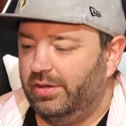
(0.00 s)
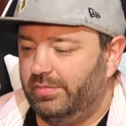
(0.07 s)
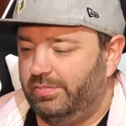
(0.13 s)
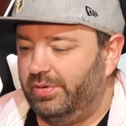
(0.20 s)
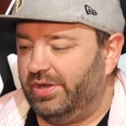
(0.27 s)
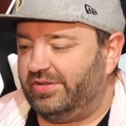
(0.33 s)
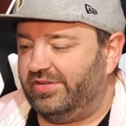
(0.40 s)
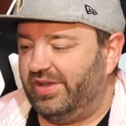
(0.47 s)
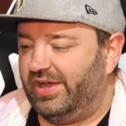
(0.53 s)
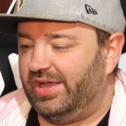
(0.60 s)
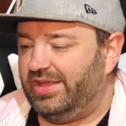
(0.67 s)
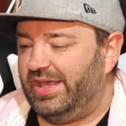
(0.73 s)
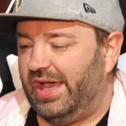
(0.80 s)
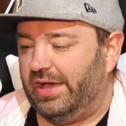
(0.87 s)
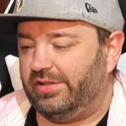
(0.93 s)
But uh,
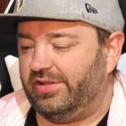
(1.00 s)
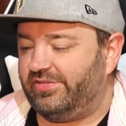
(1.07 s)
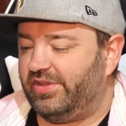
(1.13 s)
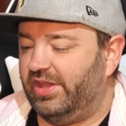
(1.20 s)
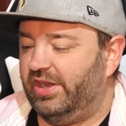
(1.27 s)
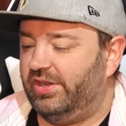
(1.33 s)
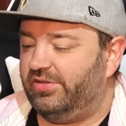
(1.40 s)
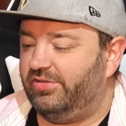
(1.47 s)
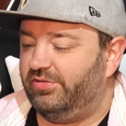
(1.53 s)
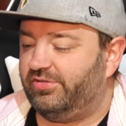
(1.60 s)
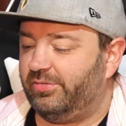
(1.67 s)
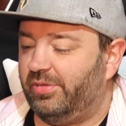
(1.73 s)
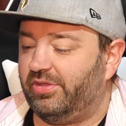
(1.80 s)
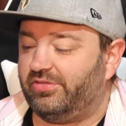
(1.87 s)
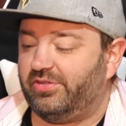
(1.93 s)
yeah, let's get into some
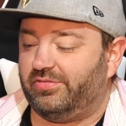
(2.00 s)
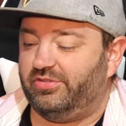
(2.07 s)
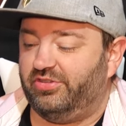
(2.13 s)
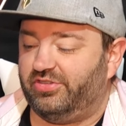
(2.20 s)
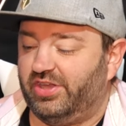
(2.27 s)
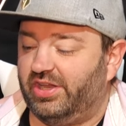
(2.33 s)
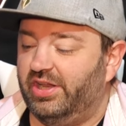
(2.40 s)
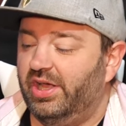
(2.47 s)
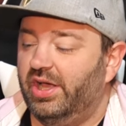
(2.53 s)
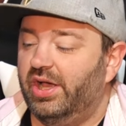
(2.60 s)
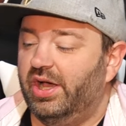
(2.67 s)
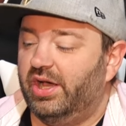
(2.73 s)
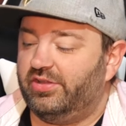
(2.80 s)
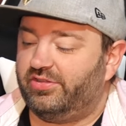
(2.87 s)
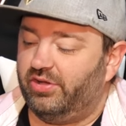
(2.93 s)
other stuff she said.
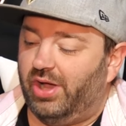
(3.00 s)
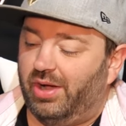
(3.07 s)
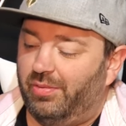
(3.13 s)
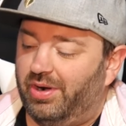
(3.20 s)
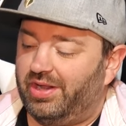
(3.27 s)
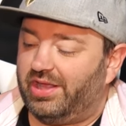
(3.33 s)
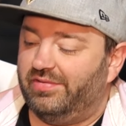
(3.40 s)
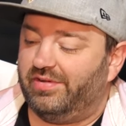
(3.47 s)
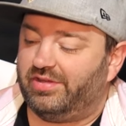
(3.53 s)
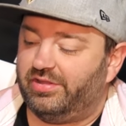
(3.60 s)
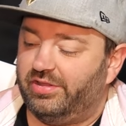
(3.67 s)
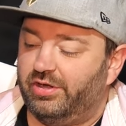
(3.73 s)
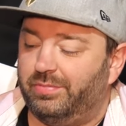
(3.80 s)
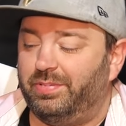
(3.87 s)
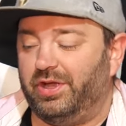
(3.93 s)
So I want to give a
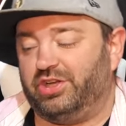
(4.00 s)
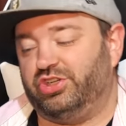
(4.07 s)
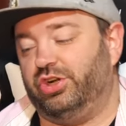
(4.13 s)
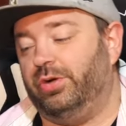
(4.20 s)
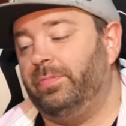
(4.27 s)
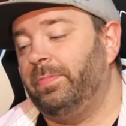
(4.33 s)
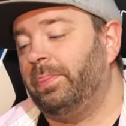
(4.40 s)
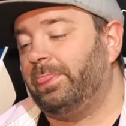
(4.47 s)
clear picture.